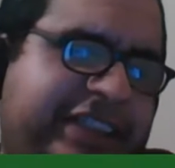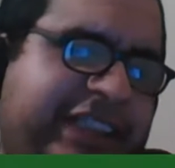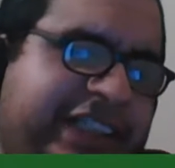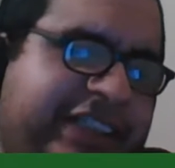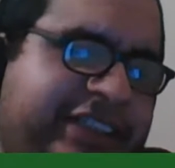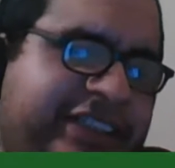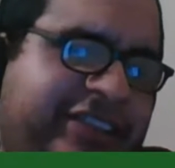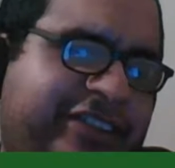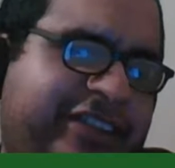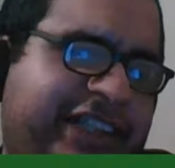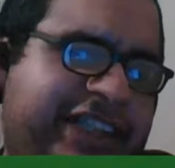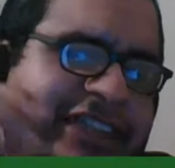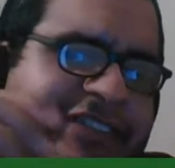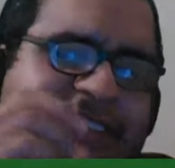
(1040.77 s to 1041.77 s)

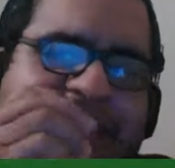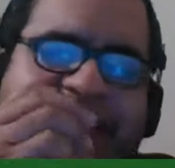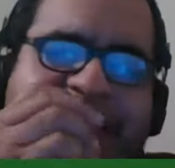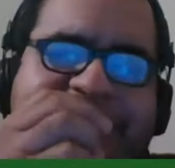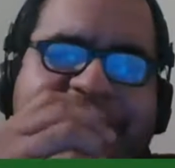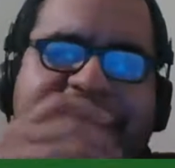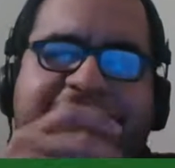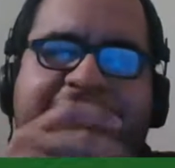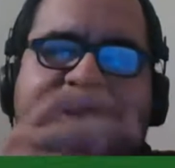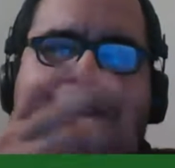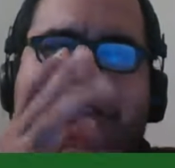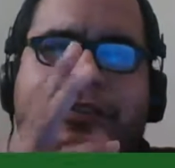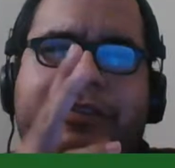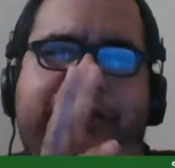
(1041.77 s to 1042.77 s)
for
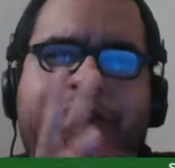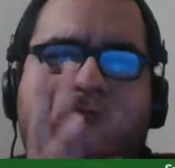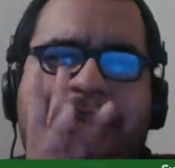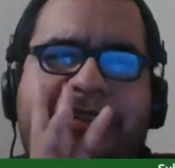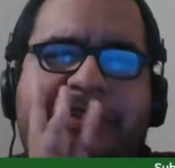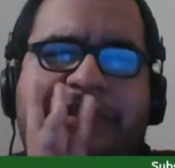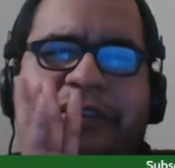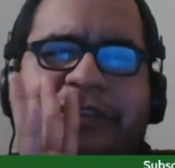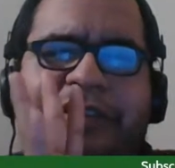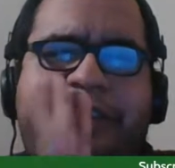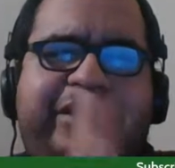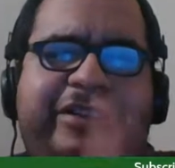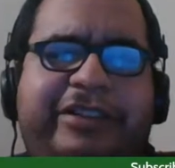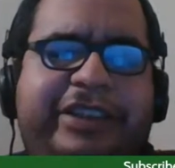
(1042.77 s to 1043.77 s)
yourself to get like
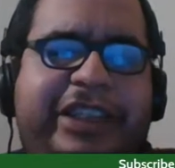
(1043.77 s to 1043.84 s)
a